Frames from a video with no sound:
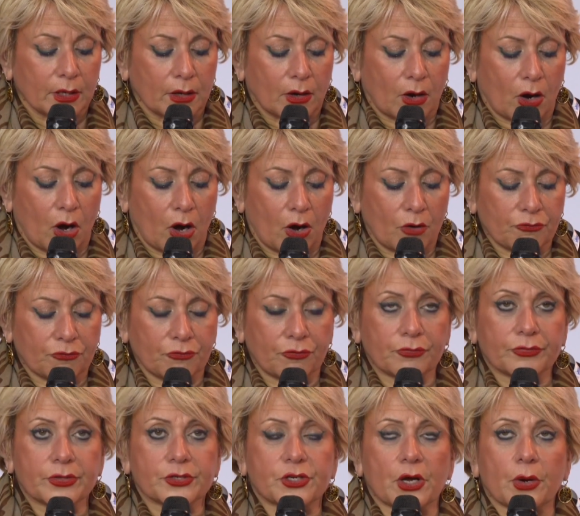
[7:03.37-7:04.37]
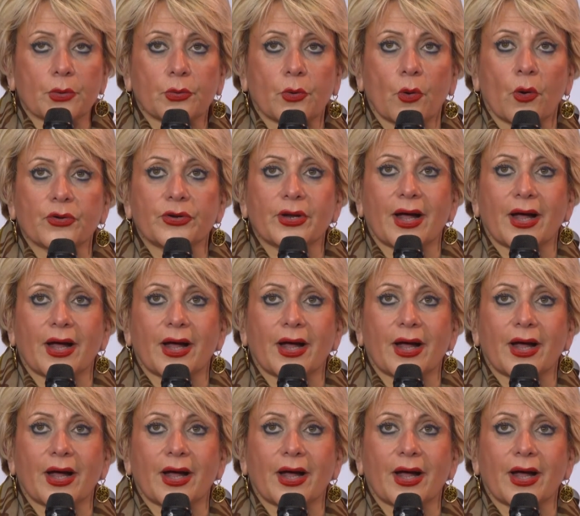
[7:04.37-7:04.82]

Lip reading: of the so-called